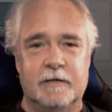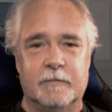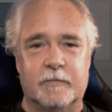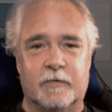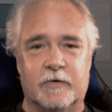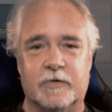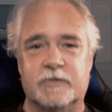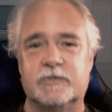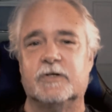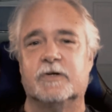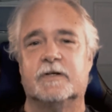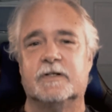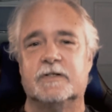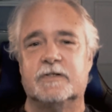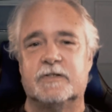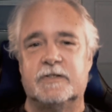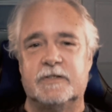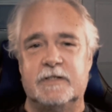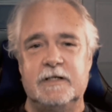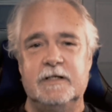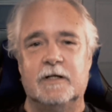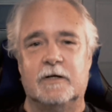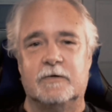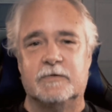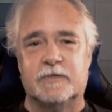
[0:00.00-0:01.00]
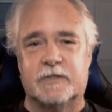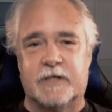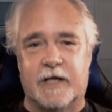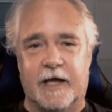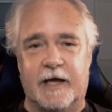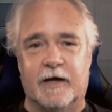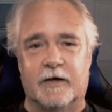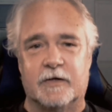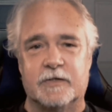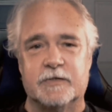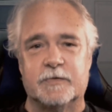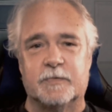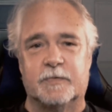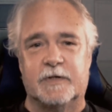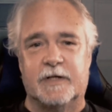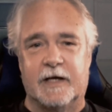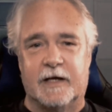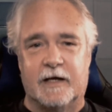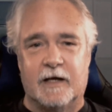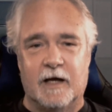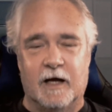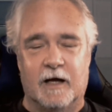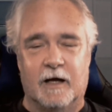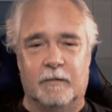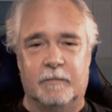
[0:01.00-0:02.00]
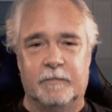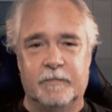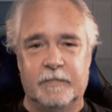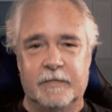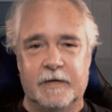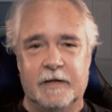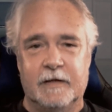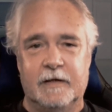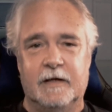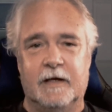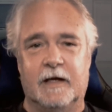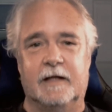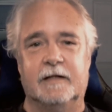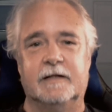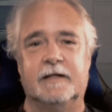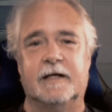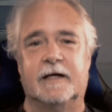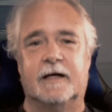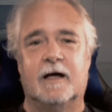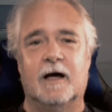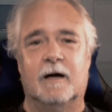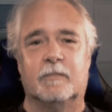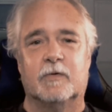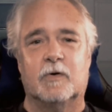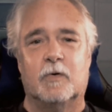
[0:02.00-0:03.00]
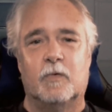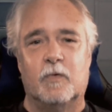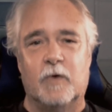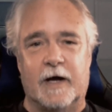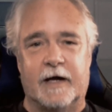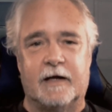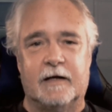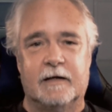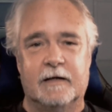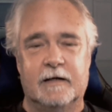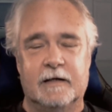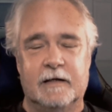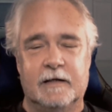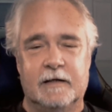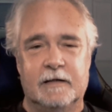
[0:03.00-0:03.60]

because you can see those gales when they come, and they come quick.